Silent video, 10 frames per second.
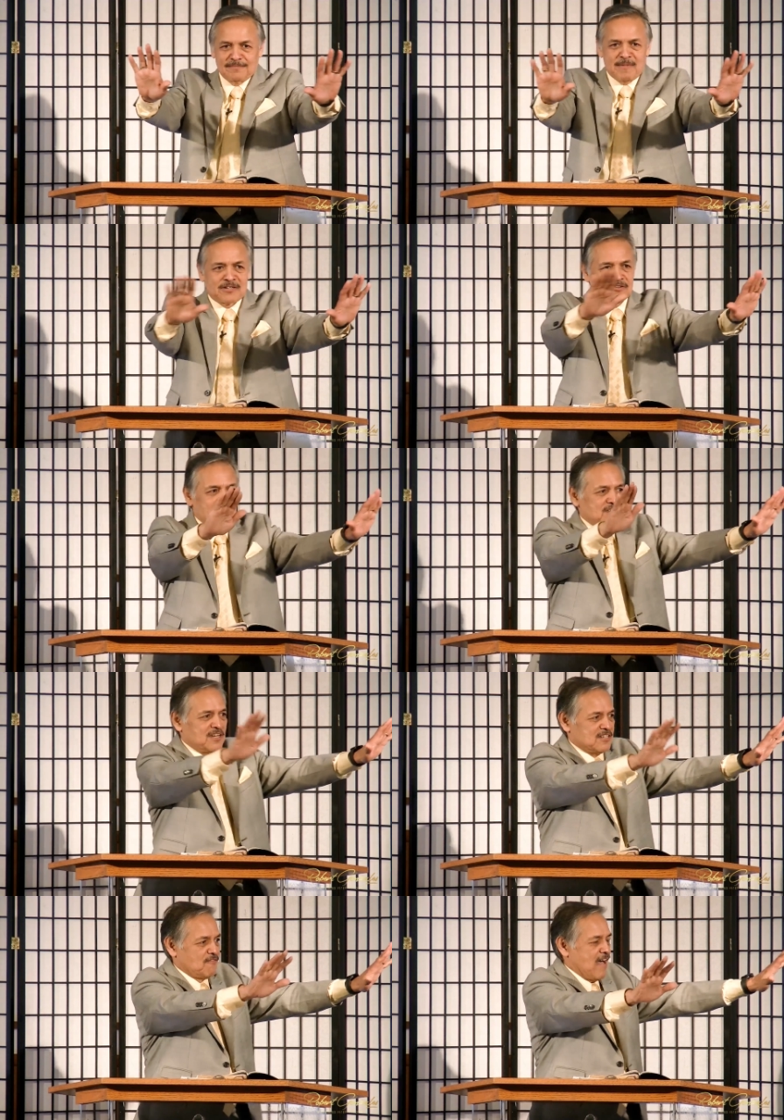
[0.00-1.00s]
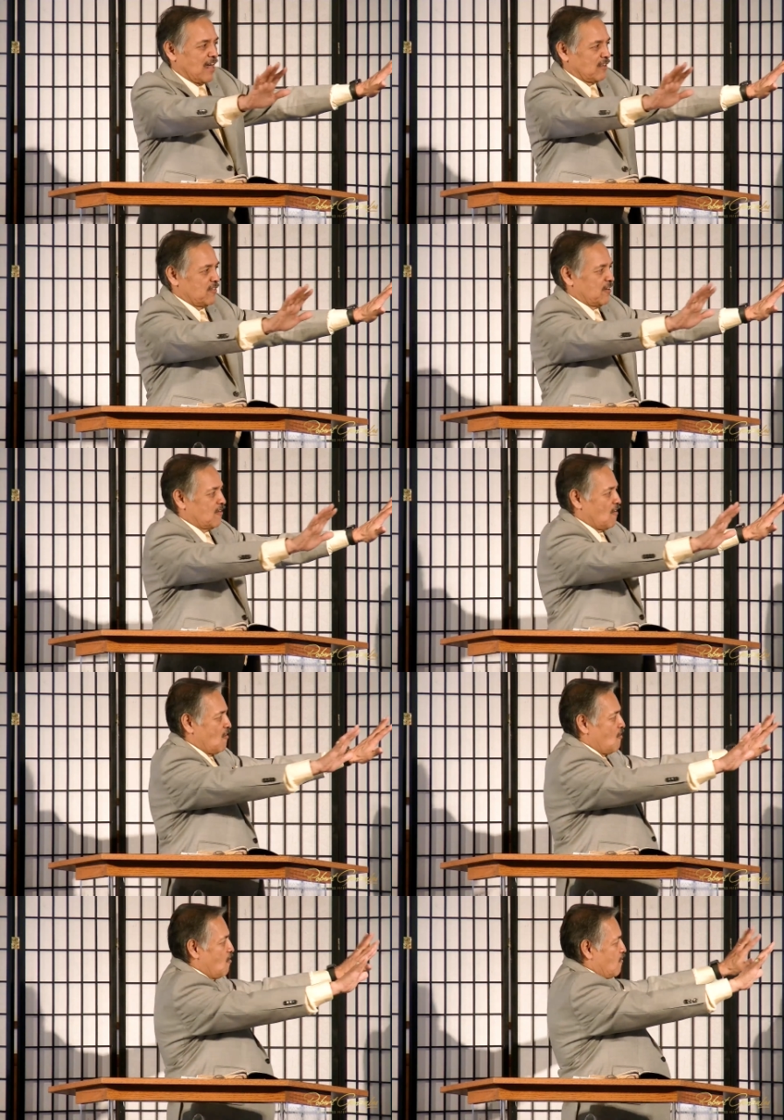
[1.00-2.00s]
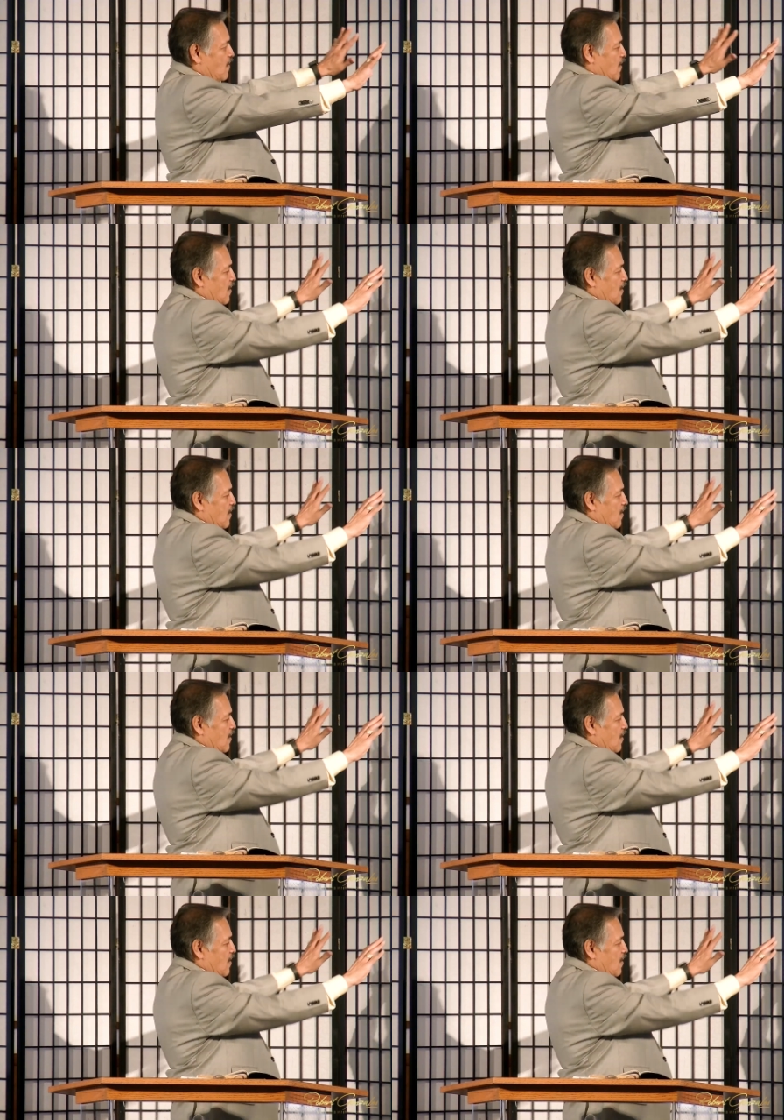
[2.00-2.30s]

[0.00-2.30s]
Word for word: Mexico City is the valley there, all.